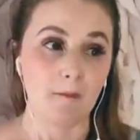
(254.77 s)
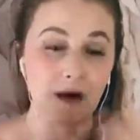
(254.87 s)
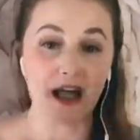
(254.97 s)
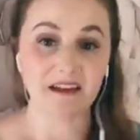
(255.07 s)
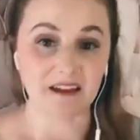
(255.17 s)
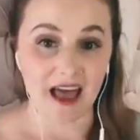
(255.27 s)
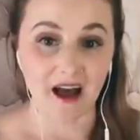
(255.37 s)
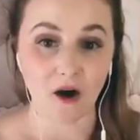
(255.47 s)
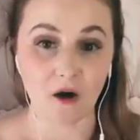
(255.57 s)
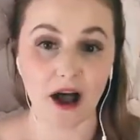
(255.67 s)
By
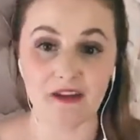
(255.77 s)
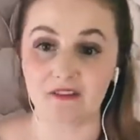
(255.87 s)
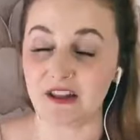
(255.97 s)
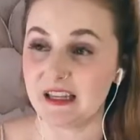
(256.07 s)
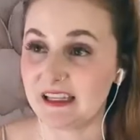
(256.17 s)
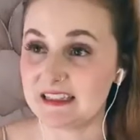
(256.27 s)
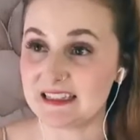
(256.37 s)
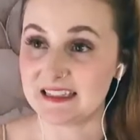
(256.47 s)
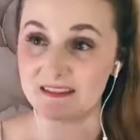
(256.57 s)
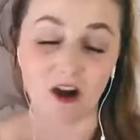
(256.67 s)
now, I feel like
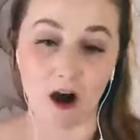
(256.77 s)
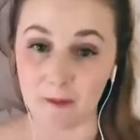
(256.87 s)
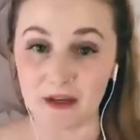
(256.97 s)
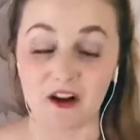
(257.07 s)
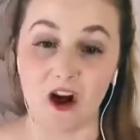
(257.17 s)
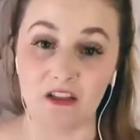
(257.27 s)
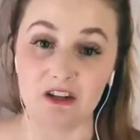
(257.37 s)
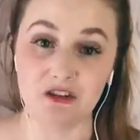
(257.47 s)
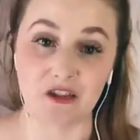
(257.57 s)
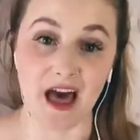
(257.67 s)
it's common
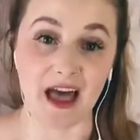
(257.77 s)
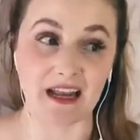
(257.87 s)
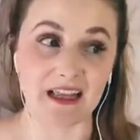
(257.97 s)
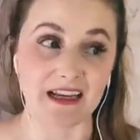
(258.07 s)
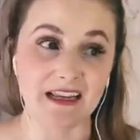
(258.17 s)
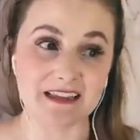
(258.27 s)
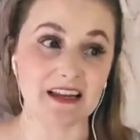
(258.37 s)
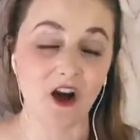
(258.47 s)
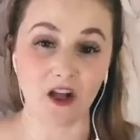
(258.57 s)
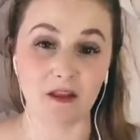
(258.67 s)
knowledge that it
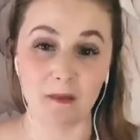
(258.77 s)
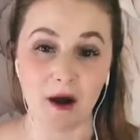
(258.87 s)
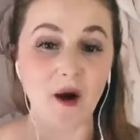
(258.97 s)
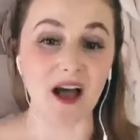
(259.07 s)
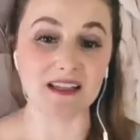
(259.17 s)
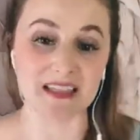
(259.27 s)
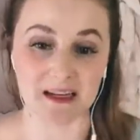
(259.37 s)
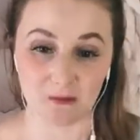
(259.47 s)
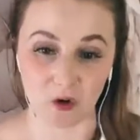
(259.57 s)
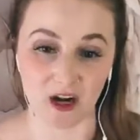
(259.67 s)
isn't all about us
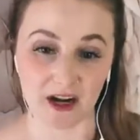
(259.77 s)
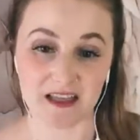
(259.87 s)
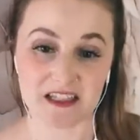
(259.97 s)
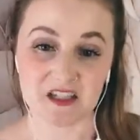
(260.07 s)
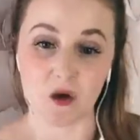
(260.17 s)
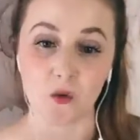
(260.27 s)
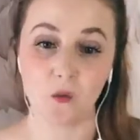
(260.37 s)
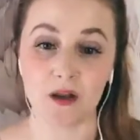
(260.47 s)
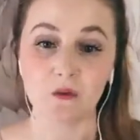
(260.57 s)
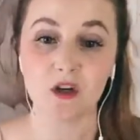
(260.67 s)
anymore. And so
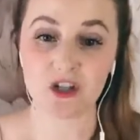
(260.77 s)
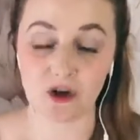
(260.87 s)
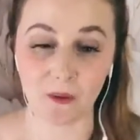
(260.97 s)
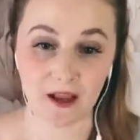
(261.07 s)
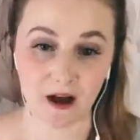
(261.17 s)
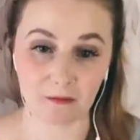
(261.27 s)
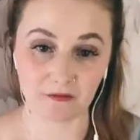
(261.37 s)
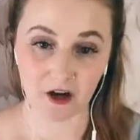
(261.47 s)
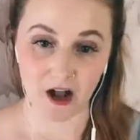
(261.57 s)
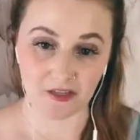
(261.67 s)
when we're showing up
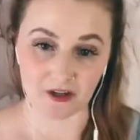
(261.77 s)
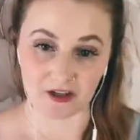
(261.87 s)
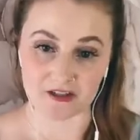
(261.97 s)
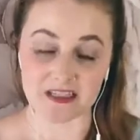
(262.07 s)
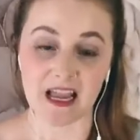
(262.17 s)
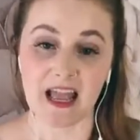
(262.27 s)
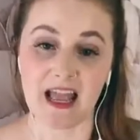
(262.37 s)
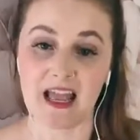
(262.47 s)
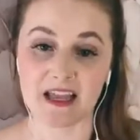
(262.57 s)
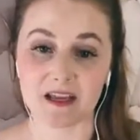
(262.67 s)
for others,
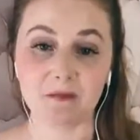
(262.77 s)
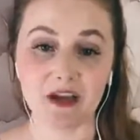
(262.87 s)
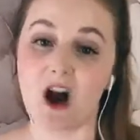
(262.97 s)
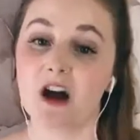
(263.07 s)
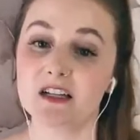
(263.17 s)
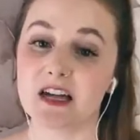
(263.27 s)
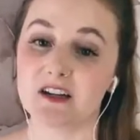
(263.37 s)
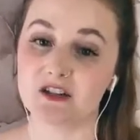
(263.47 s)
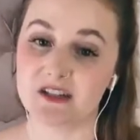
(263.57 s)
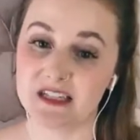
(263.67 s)
it can be hard to
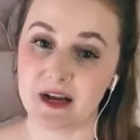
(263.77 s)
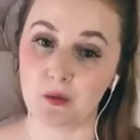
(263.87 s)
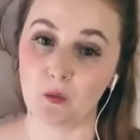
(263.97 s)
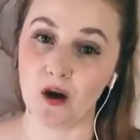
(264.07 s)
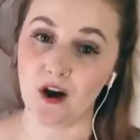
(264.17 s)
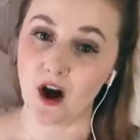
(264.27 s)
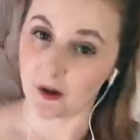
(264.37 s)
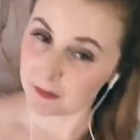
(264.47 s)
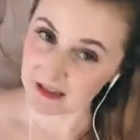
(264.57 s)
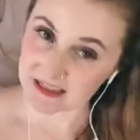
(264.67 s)
understand where
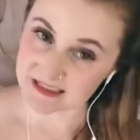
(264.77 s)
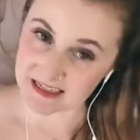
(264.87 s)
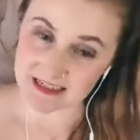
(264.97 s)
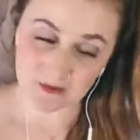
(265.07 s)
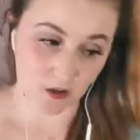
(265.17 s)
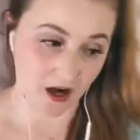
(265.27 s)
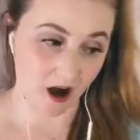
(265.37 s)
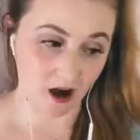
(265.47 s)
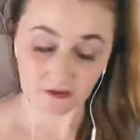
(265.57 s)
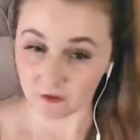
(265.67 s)
our place is, where
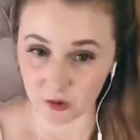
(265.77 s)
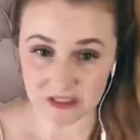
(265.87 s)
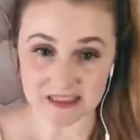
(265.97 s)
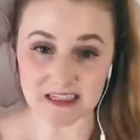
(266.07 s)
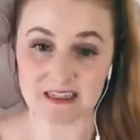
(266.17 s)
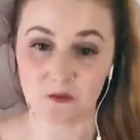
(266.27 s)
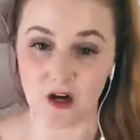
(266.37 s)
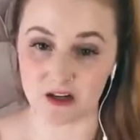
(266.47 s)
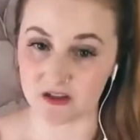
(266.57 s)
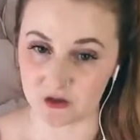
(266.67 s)
our voice is,
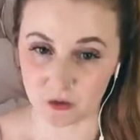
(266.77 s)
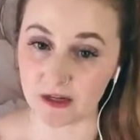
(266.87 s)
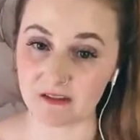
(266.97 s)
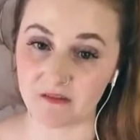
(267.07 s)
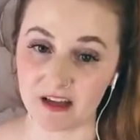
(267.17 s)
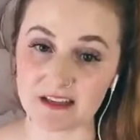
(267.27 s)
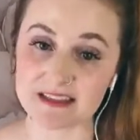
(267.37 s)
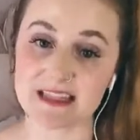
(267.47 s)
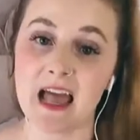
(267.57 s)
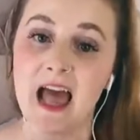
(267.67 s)
where our story
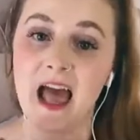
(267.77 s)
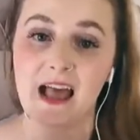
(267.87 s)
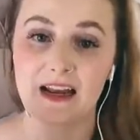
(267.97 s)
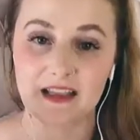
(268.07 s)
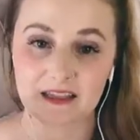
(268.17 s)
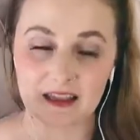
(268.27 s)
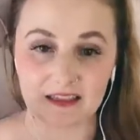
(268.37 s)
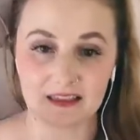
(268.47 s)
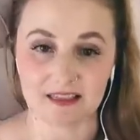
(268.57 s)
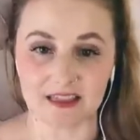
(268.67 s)
fits. And I
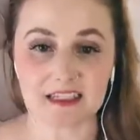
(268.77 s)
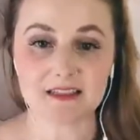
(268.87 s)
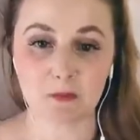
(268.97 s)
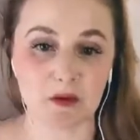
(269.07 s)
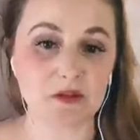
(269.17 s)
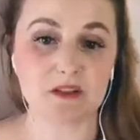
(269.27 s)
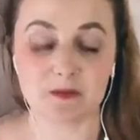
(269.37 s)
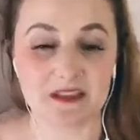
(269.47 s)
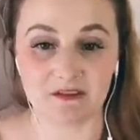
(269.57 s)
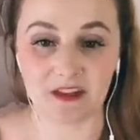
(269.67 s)
think that this post
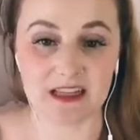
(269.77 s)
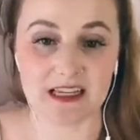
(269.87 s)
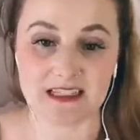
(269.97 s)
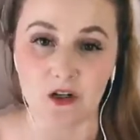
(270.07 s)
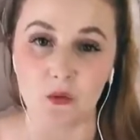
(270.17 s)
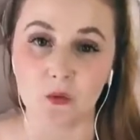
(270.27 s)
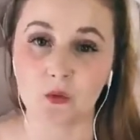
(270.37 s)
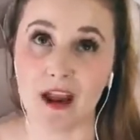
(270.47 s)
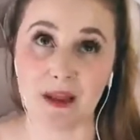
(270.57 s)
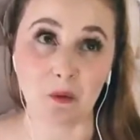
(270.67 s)
specifically is a
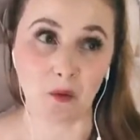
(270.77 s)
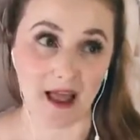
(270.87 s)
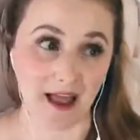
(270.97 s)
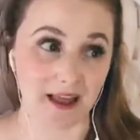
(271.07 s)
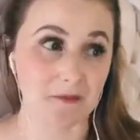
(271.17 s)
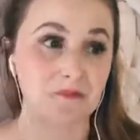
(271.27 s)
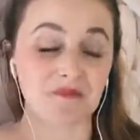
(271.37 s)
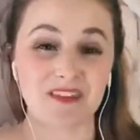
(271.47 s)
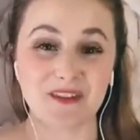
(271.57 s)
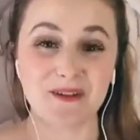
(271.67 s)
great way
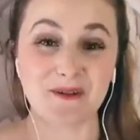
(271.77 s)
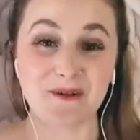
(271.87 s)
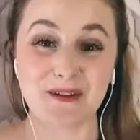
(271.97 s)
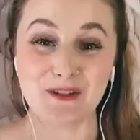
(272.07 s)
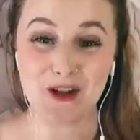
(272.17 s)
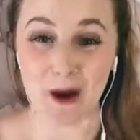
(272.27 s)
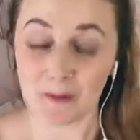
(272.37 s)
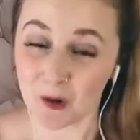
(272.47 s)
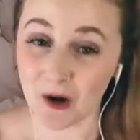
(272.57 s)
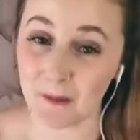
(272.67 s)
to share
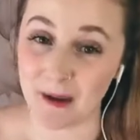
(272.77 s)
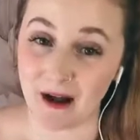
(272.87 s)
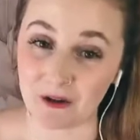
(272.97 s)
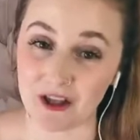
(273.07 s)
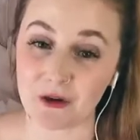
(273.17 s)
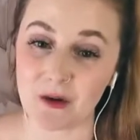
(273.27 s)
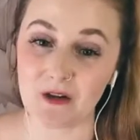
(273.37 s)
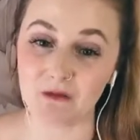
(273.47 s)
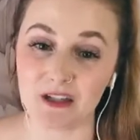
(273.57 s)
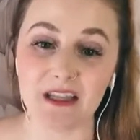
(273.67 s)
more about you
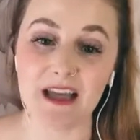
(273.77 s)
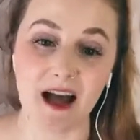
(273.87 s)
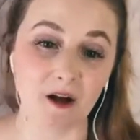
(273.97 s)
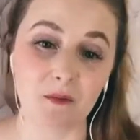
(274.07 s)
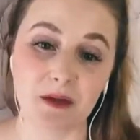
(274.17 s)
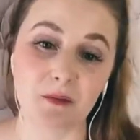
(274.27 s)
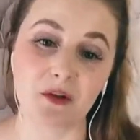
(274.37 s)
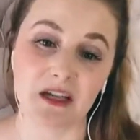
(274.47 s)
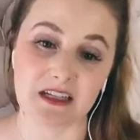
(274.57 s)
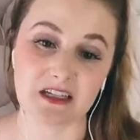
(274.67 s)
and really help
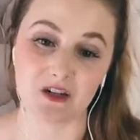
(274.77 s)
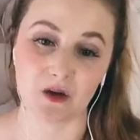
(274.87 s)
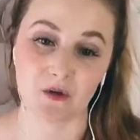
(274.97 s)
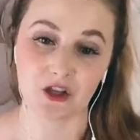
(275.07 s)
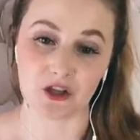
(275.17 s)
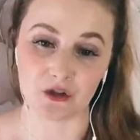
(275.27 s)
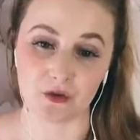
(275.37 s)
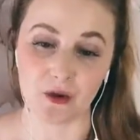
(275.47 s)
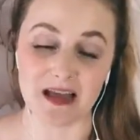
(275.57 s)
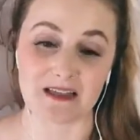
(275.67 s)
people get to know
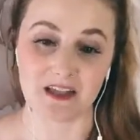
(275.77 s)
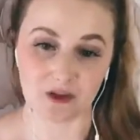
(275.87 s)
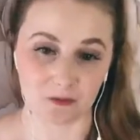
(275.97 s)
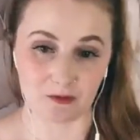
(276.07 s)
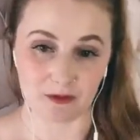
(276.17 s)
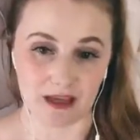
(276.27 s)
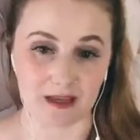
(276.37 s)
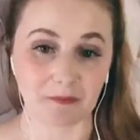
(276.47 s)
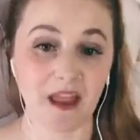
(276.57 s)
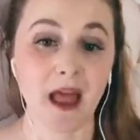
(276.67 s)
you as a human
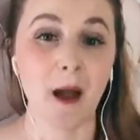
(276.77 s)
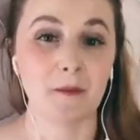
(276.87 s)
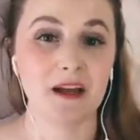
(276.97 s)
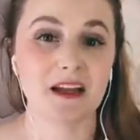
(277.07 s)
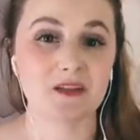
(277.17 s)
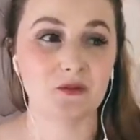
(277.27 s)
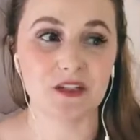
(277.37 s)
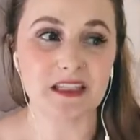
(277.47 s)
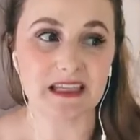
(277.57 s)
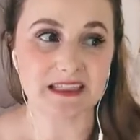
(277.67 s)
being. Because
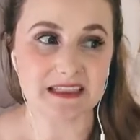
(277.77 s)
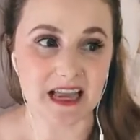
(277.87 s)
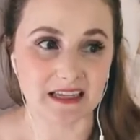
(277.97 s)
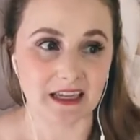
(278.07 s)
really it's